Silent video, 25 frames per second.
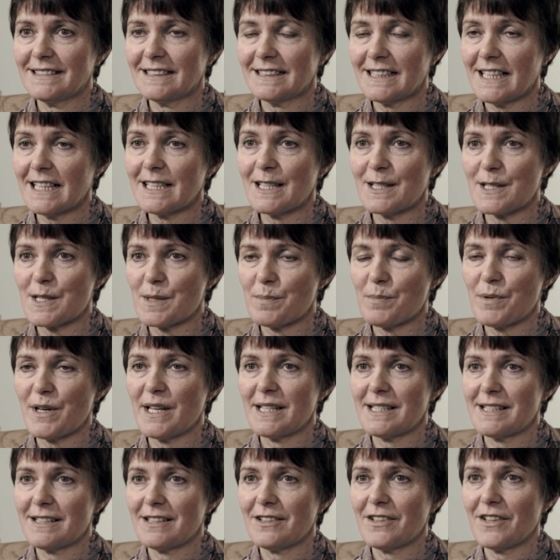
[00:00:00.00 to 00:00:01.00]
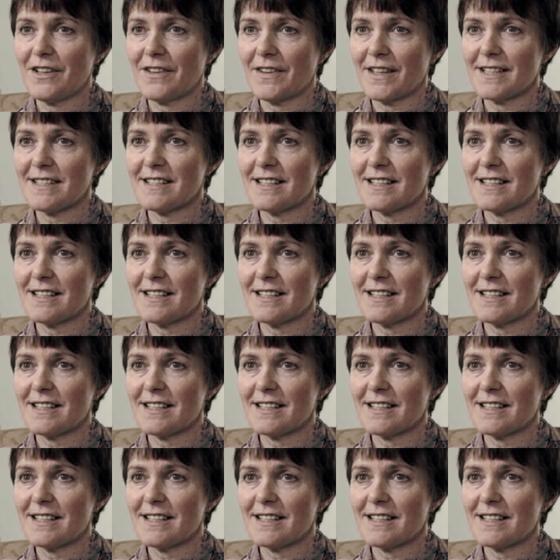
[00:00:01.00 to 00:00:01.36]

It hadn't spread to the other